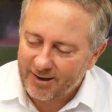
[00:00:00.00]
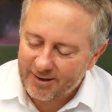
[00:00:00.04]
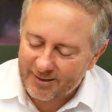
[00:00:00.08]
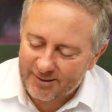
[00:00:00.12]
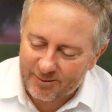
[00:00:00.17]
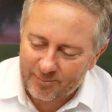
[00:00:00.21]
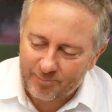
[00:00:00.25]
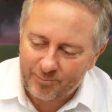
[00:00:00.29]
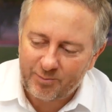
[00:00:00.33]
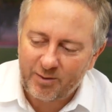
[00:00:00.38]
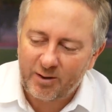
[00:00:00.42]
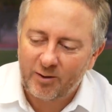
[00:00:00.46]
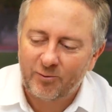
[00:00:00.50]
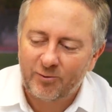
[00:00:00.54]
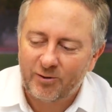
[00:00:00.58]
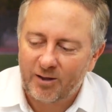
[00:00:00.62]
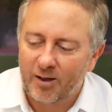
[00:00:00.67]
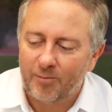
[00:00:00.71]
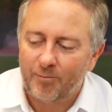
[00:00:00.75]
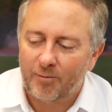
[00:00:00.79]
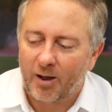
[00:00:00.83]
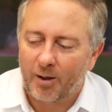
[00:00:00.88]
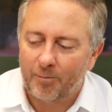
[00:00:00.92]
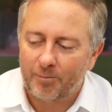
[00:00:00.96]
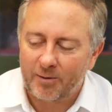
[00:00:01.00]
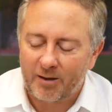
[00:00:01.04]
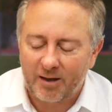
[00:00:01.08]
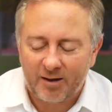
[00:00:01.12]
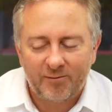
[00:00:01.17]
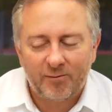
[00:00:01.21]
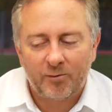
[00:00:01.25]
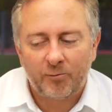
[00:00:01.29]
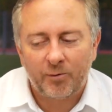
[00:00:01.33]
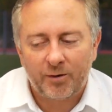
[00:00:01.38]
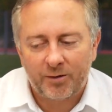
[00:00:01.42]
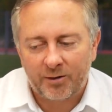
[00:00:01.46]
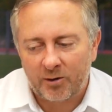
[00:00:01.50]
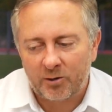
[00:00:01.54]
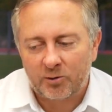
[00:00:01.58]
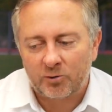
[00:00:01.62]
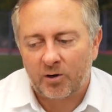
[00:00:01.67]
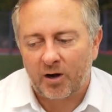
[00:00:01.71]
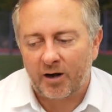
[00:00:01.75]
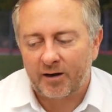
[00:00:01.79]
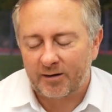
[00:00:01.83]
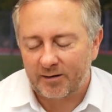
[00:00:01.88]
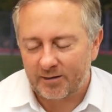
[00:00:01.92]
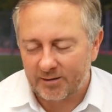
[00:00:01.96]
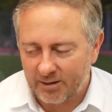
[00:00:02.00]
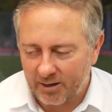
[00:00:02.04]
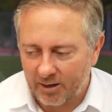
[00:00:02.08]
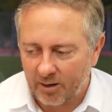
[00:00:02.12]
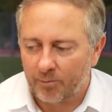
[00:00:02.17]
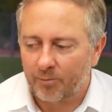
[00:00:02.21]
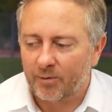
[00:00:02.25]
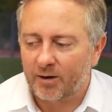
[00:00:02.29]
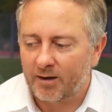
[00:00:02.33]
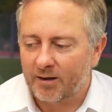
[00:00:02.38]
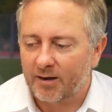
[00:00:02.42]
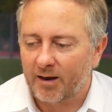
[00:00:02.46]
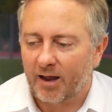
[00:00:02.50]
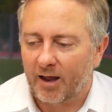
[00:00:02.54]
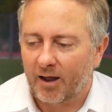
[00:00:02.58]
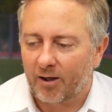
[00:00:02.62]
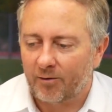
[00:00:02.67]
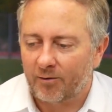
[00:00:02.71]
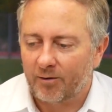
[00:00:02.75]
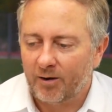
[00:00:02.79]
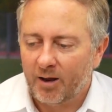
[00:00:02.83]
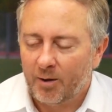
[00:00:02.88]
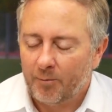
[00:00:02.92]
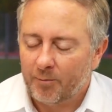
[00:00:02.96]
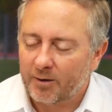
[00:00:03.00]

to build them up even when they're trying to tear me down